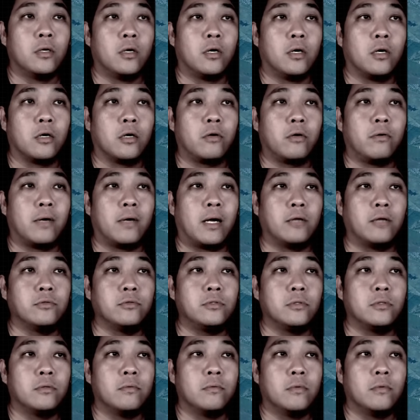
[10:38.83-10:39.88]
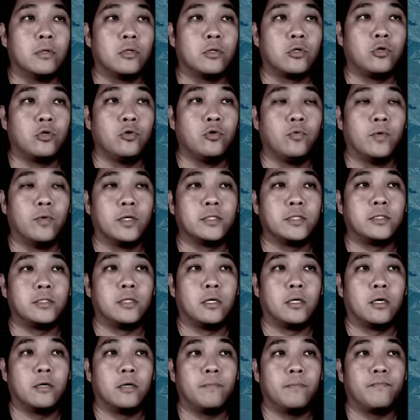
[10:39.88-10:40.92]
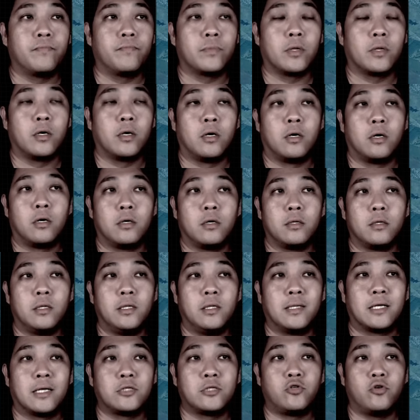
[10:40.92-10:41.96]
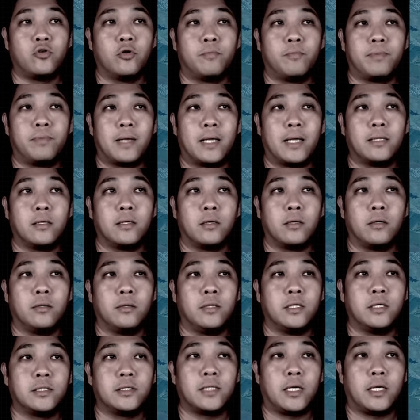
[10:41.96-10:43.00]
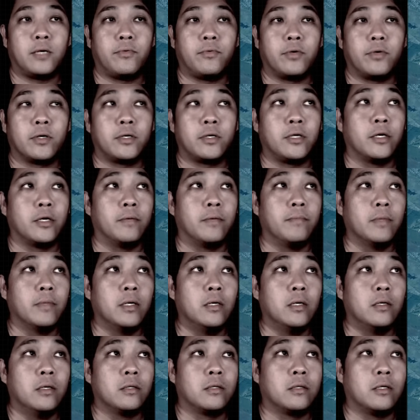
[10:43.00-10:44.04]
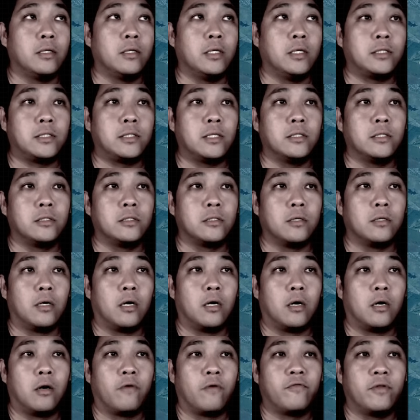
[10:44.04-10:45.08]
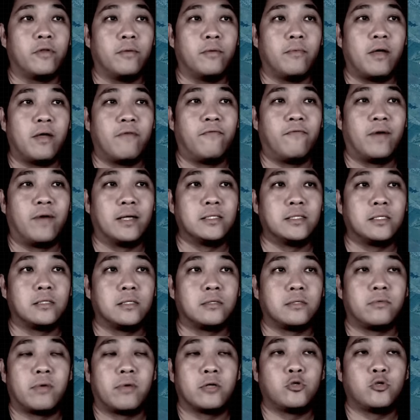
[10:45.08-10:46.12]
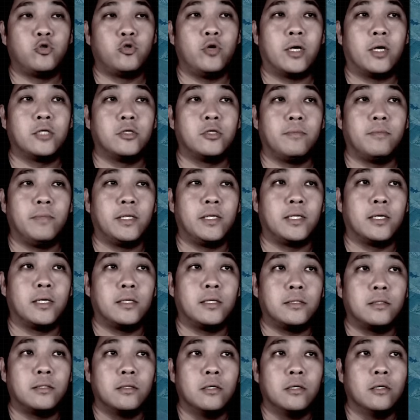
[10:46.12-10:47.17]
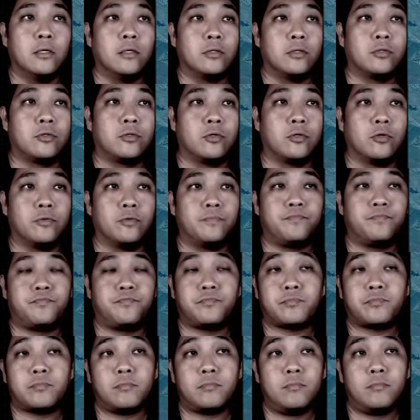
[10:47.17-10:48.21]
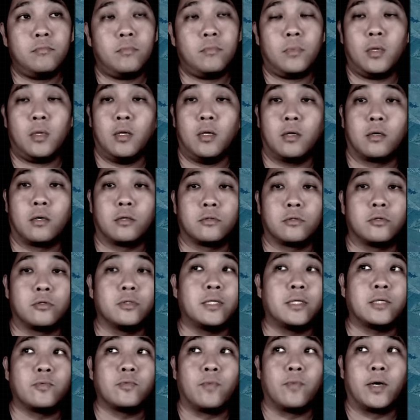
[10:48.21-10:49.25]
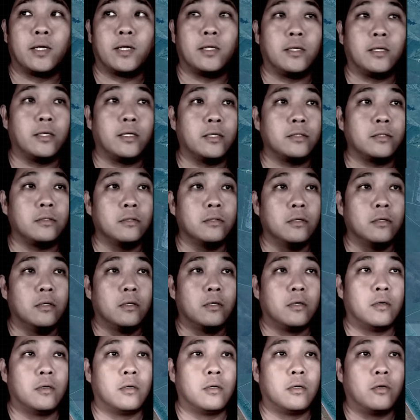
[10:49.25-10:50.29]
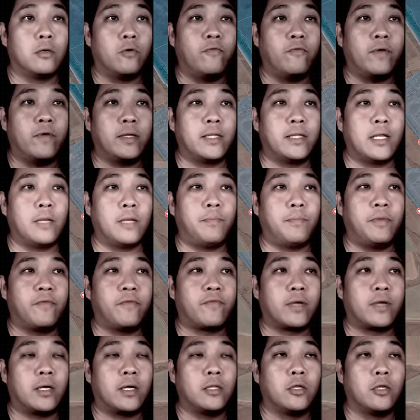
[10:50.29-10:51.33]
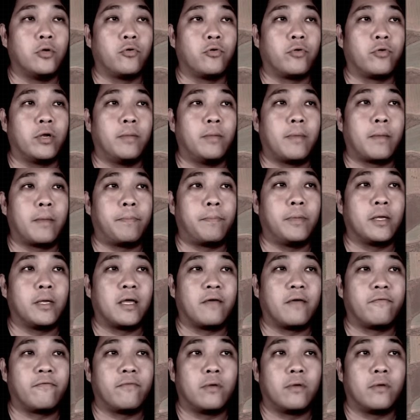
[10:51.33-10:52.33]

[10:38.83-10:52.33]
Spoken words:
grounds towards the industrial plant in this area here. The distance of the advance is around 300 meters. So that's what it is. Over at Nelipivka, the Ukrainian mapping have